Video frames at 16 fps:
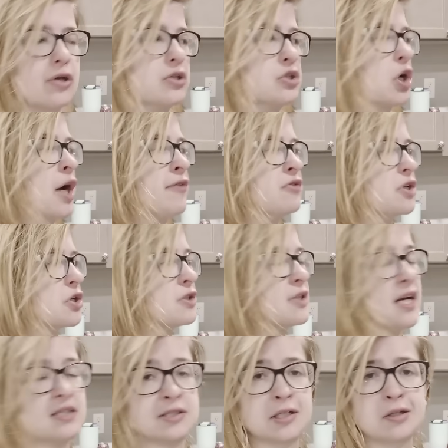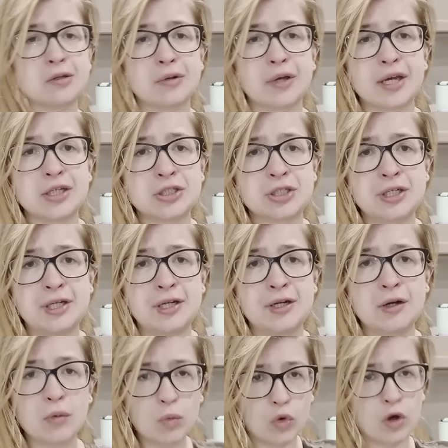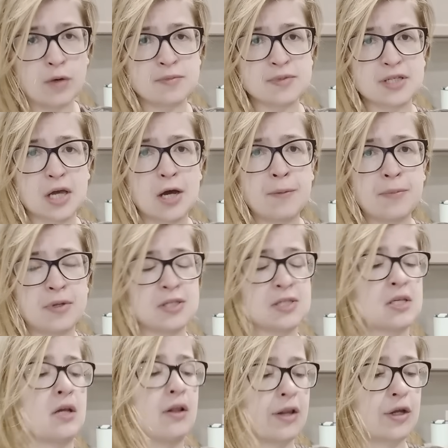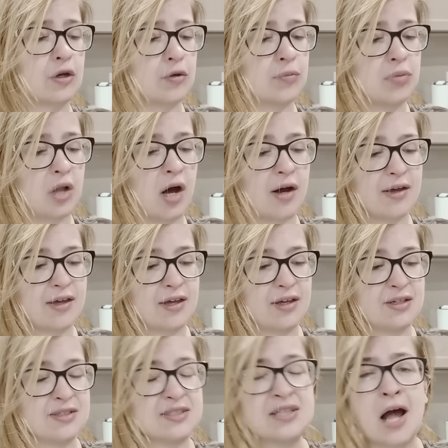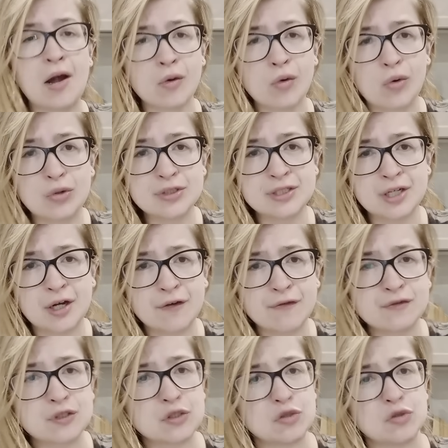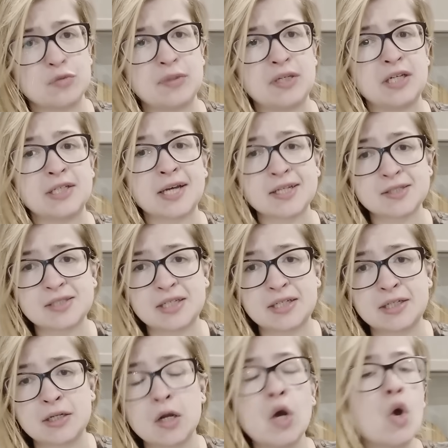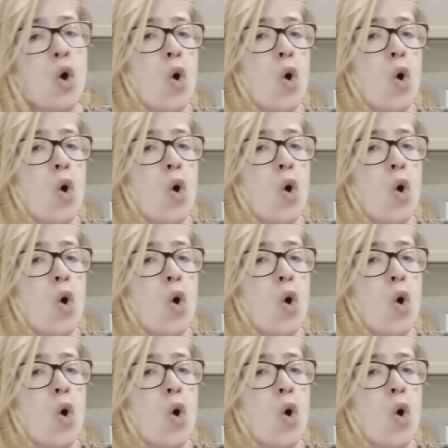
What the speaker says: you drive to your testing location, and it warms up and suddenly your block is not cold enough to be tested,